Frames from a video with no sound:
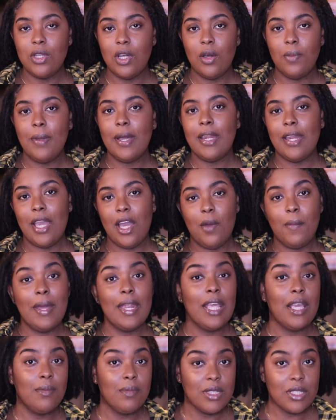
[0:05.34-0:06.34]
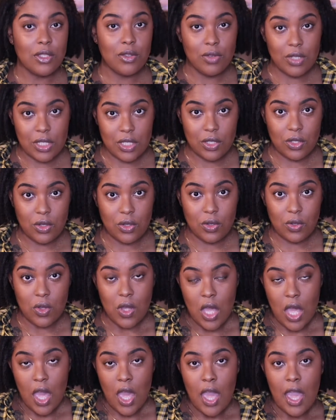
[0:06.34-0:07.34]
know by now, my name is Crystal.
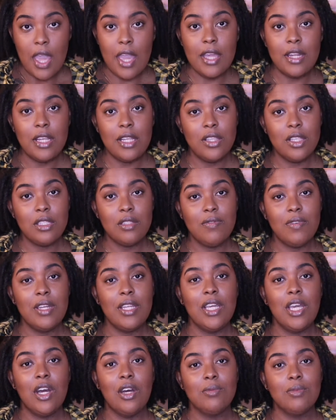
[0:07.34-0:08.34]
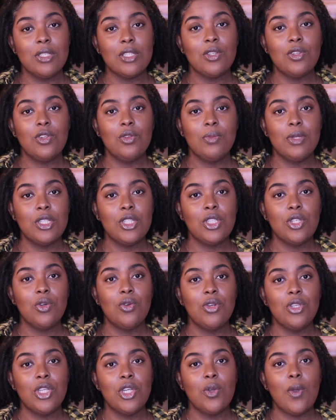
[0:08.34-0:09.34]
And in this video, I'm just going to be
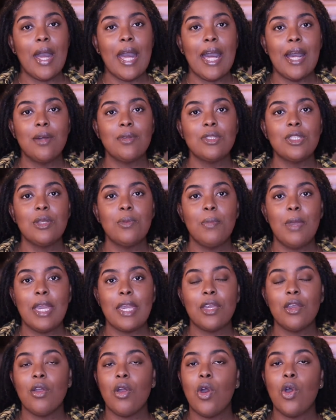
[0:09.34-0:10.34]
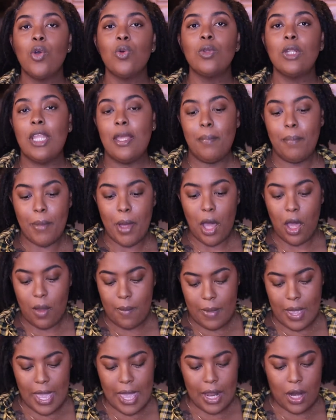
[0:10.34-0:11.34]
showing you how to make your own lip
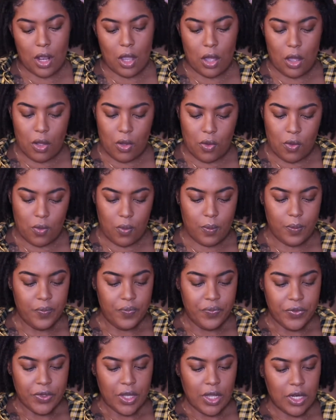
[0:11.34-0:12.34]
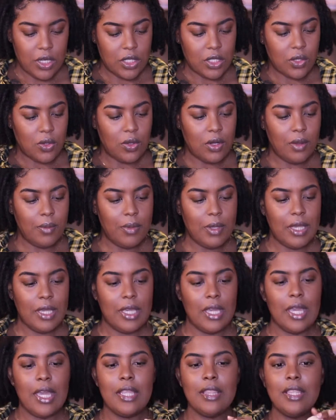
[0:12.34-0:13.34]
balm at home. It's going to
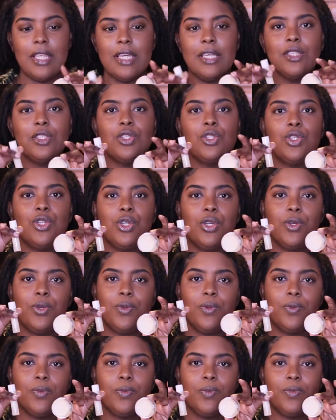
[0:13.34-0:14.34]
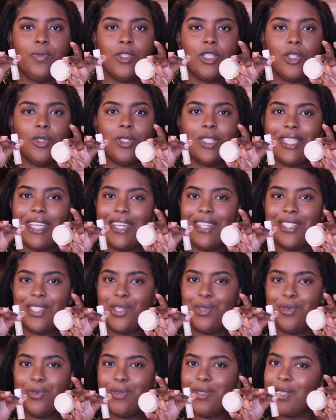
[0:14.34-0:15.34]
be in these two. So stay
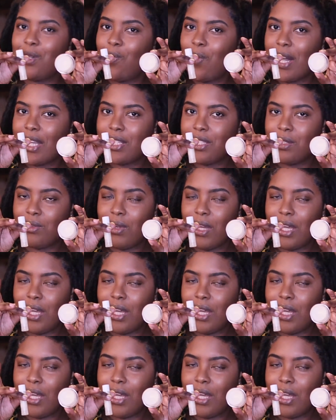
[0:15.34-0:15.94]
tuned to watch the